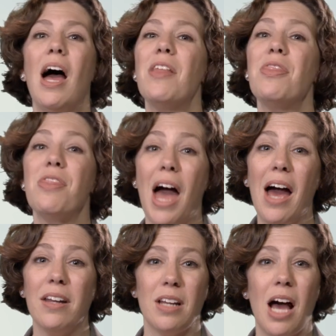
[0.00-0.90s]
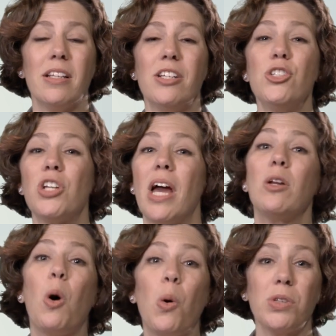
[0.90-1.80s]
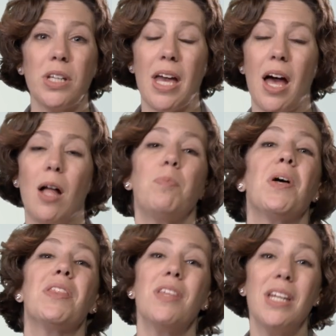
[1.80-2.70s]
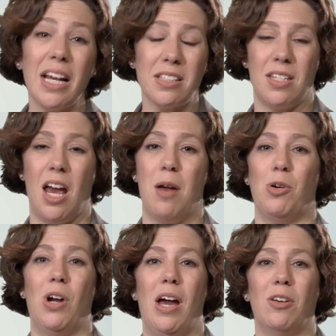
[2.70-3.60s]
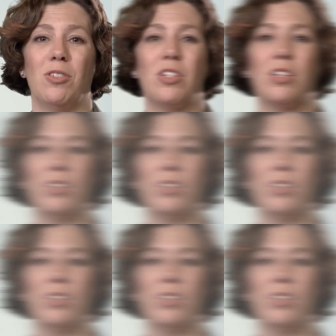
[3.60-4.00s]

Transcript: and that knowledge can only help the next time around.